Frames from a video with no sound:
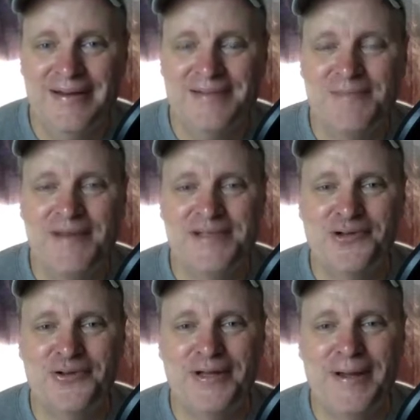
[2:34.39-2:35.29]
It's
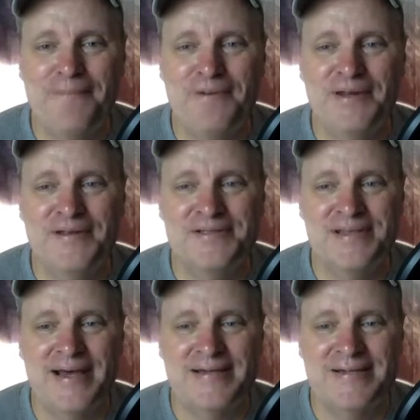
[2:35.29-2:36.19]
basically
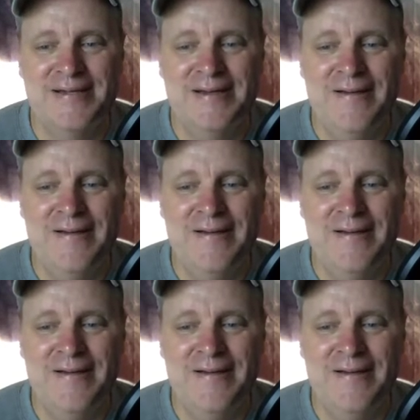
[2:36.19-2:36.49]
companies that